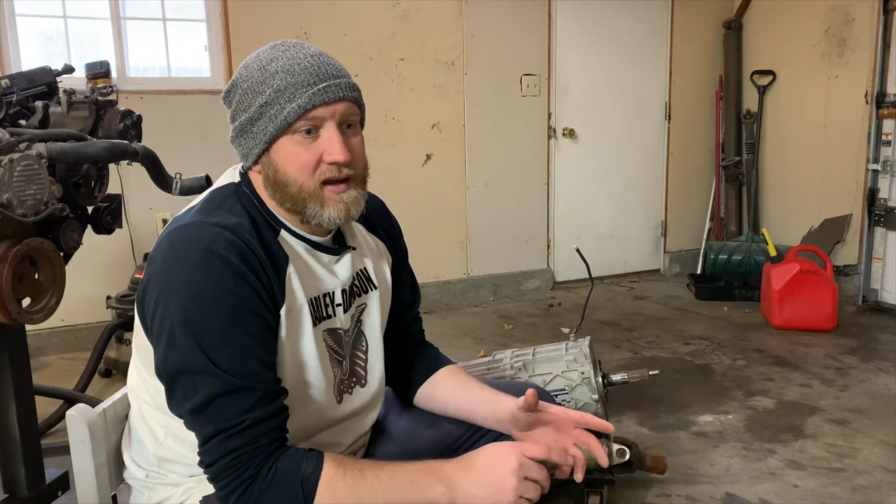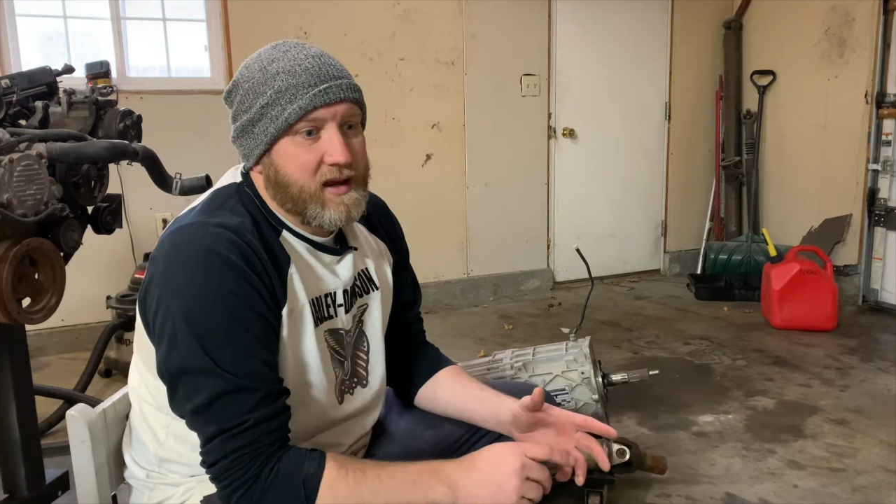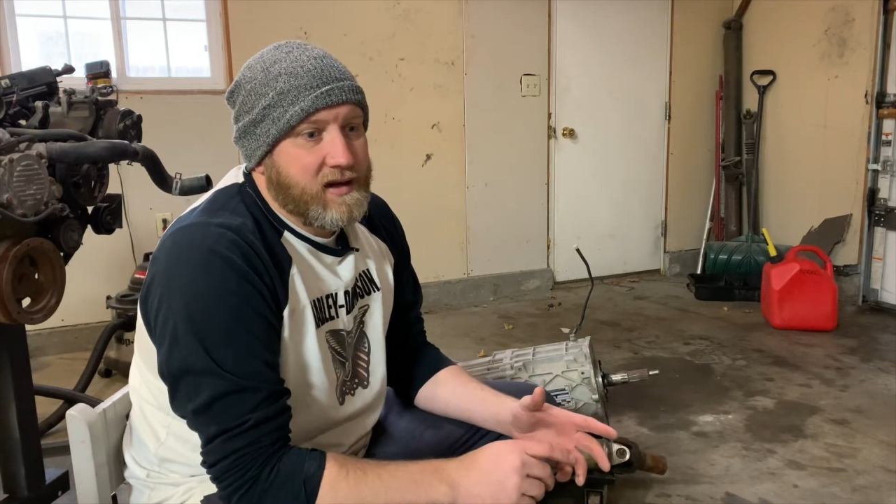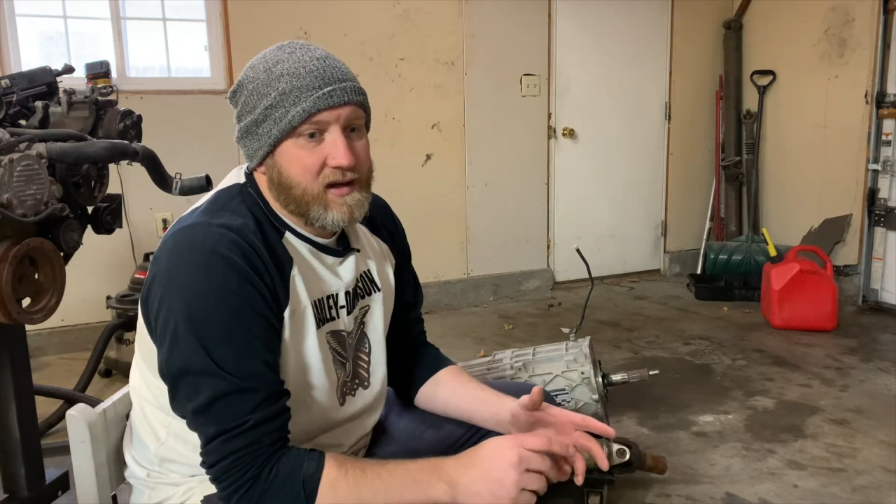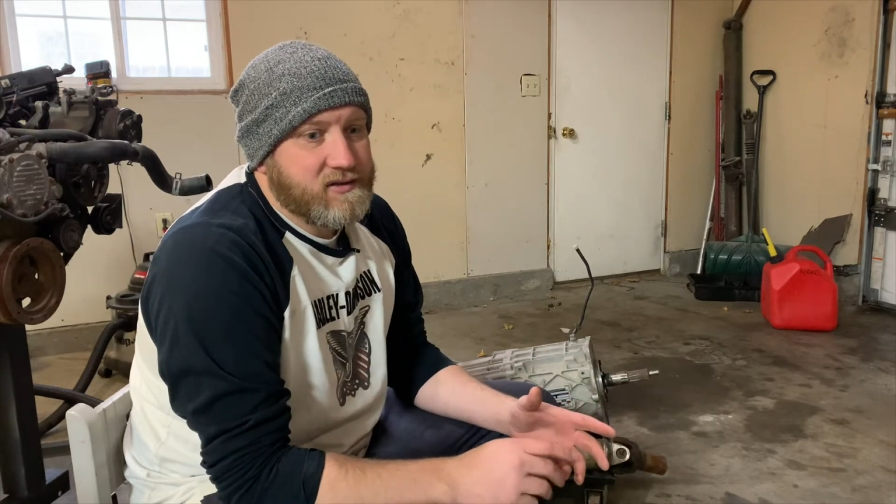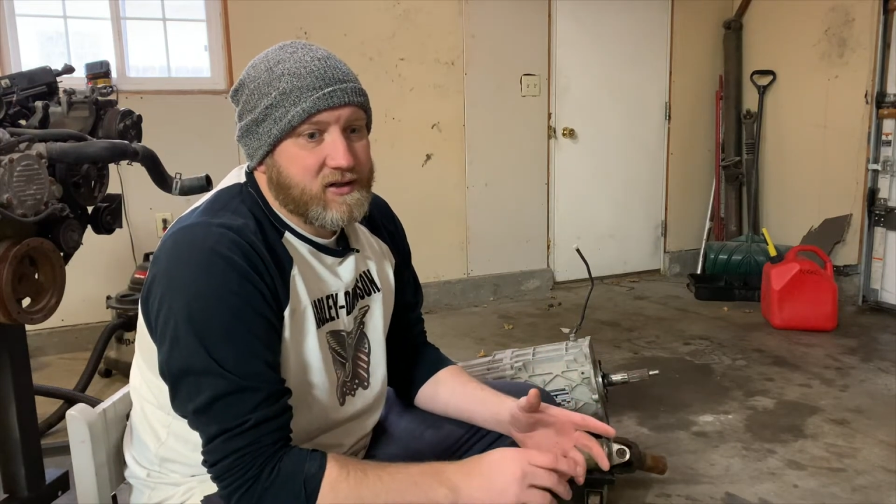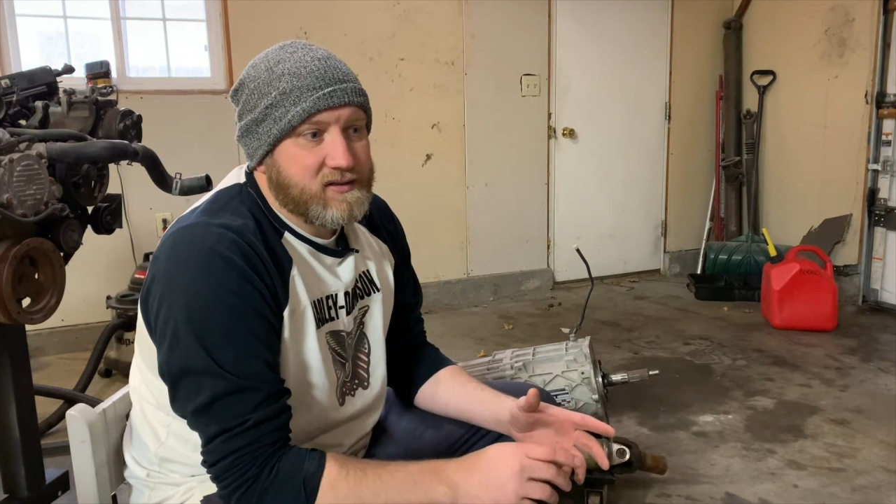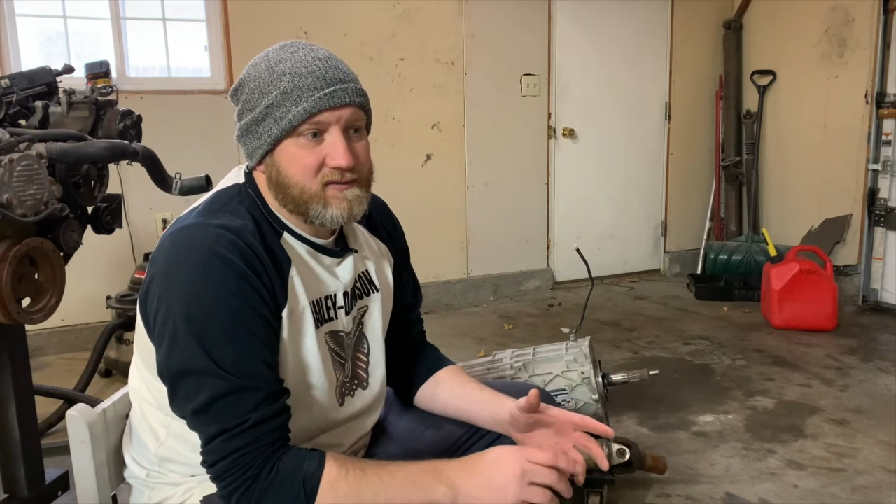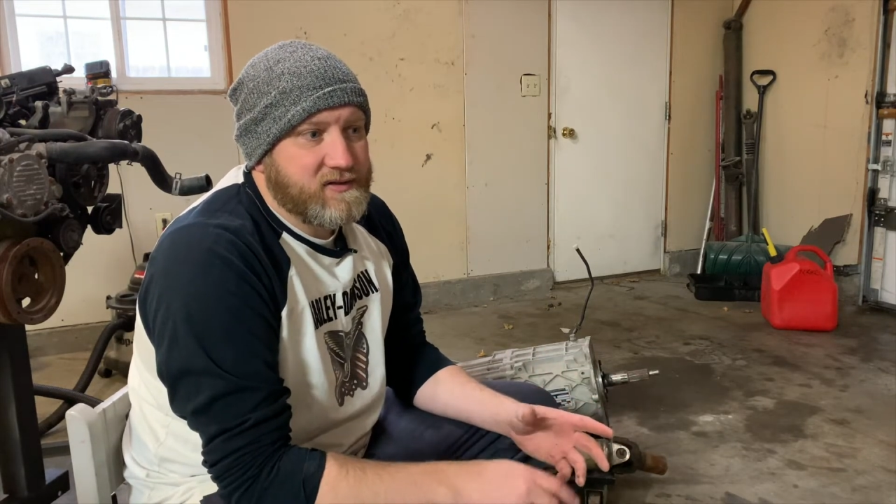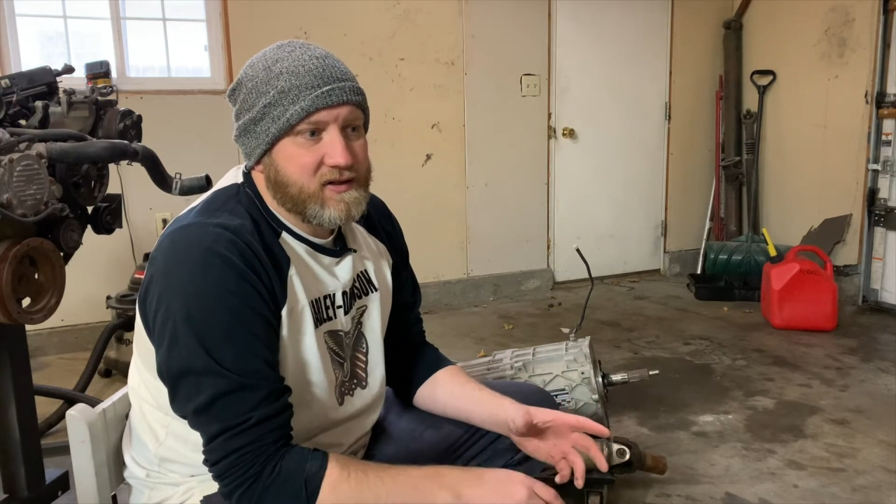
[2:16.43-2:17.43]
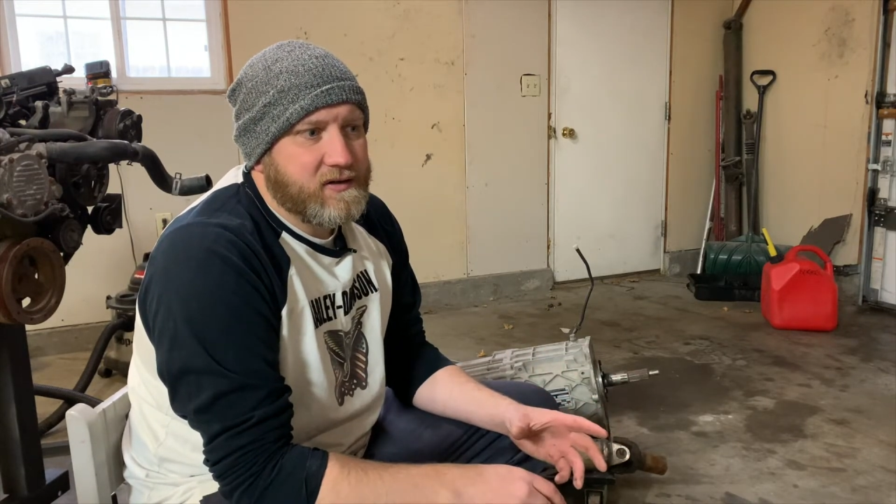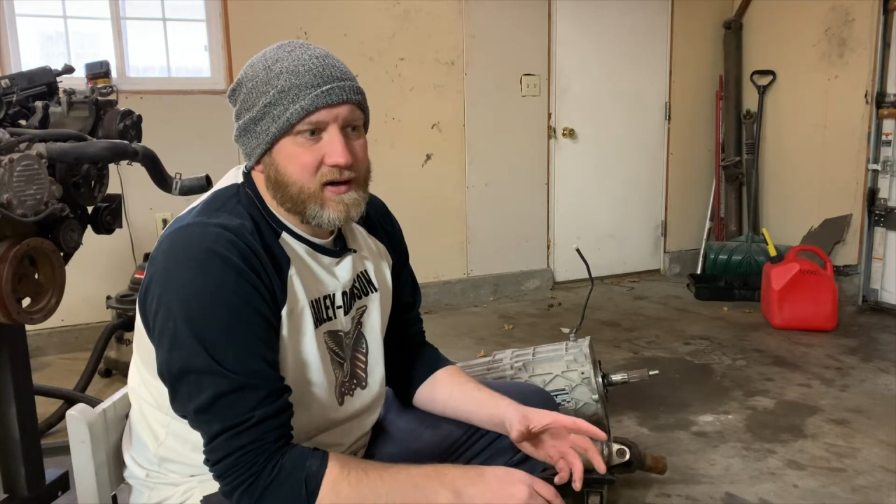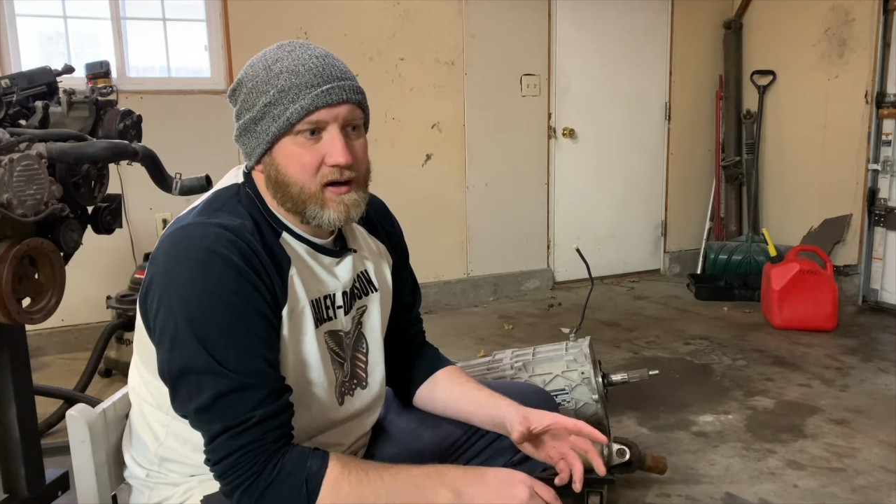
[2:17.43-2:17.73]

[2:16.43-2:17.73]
and I tried to figure